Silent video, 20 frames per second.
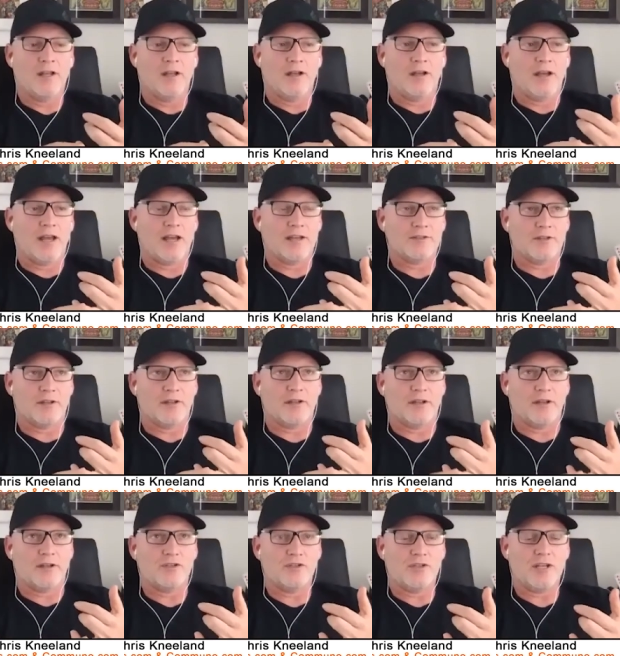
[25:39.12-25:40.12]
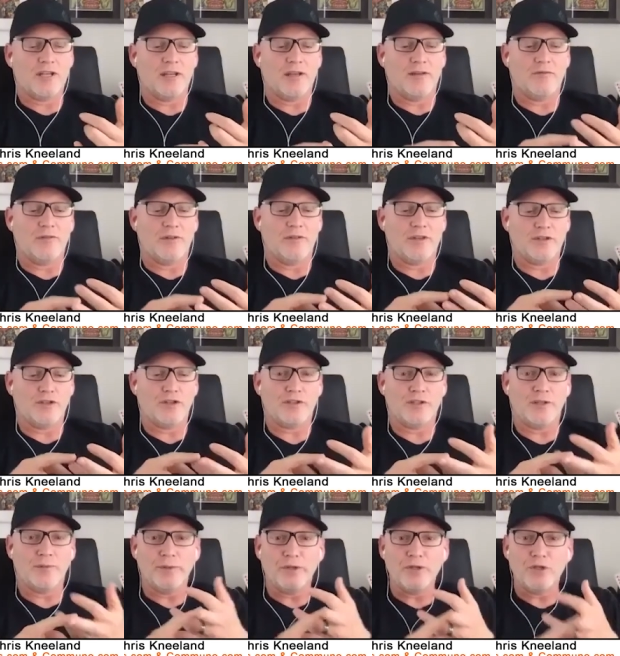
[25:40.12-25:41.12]
has achieved, then just
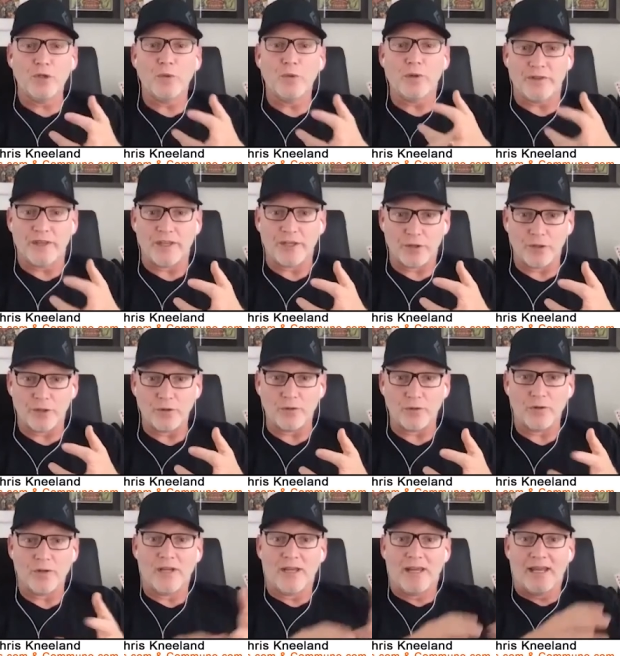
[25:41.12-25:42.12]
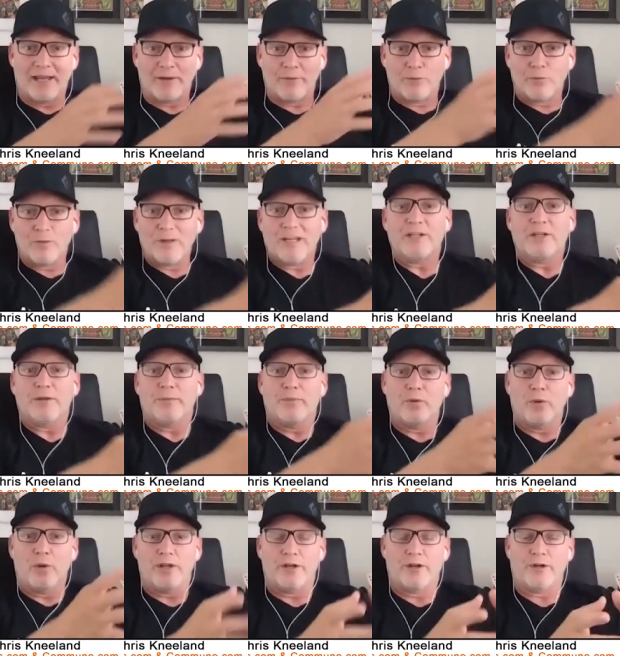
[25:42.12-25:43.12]
simply do what they do and
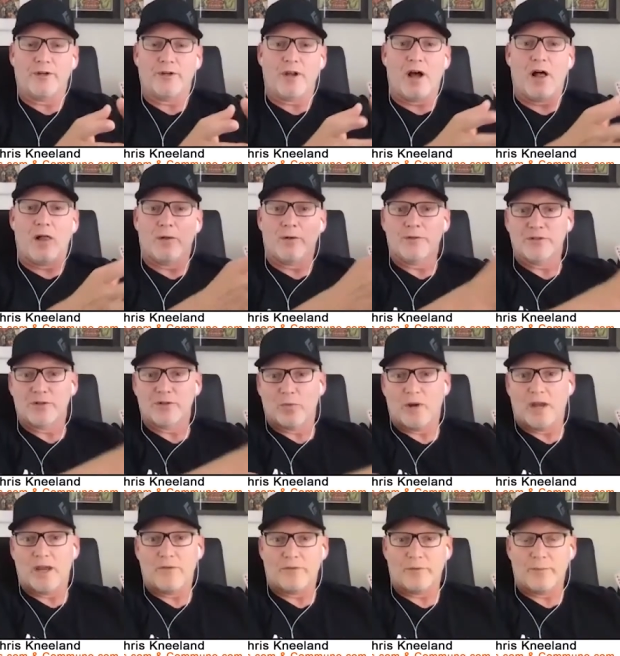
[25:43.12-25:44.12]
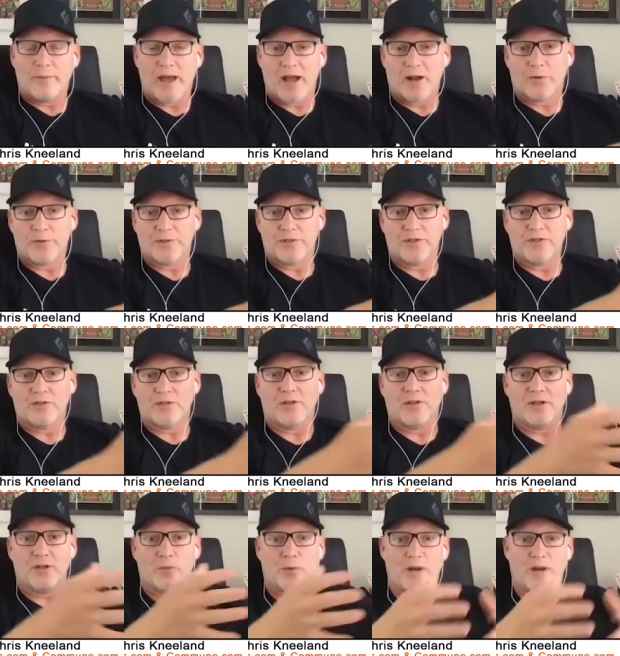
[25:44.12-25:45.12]
redeploy your dollars away from acquisition
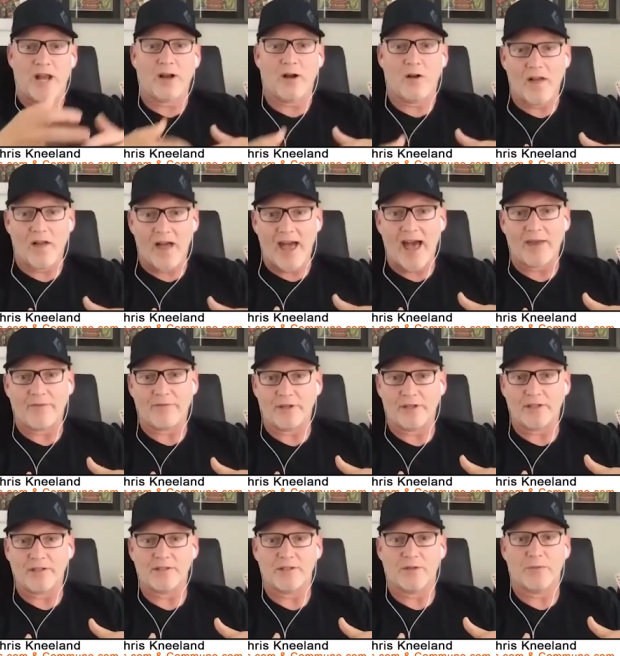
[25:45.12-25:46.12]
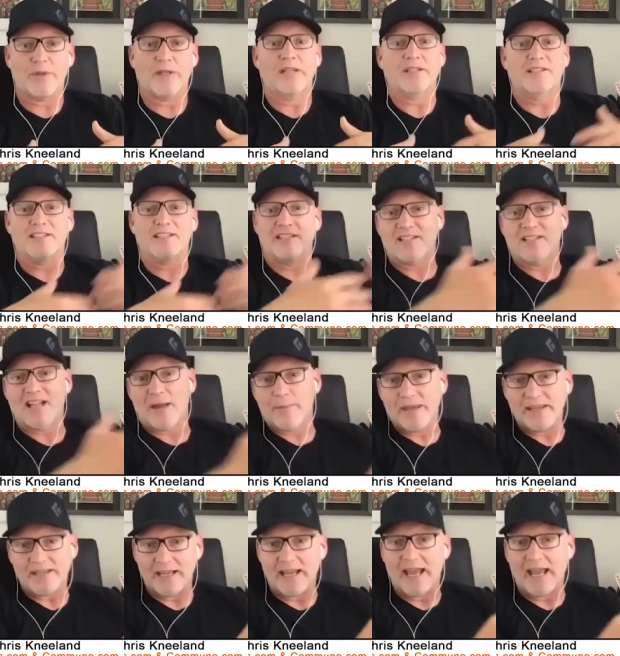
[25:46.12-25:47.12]
into what I call advocacy. We like to say, stop
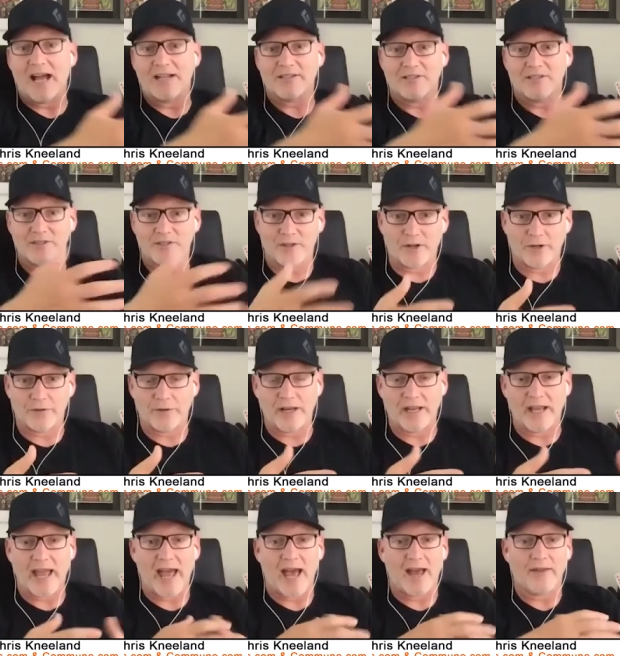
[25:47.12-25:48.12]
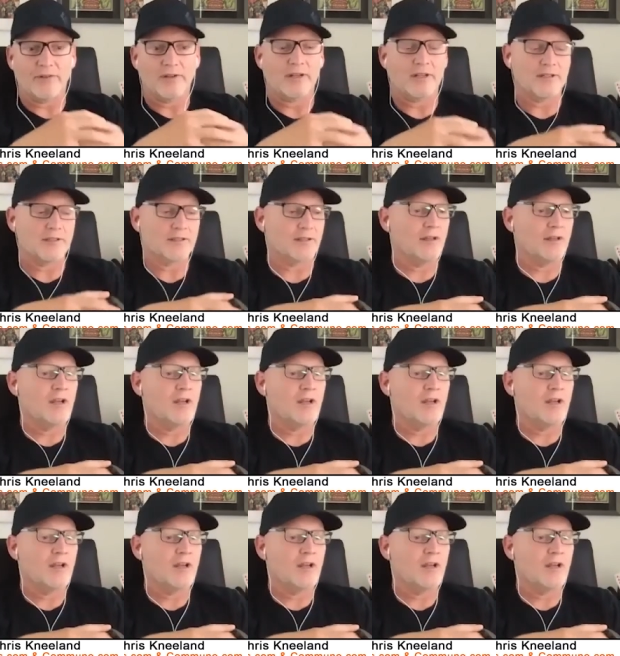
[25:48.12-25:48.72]
making ads and start creating advocates.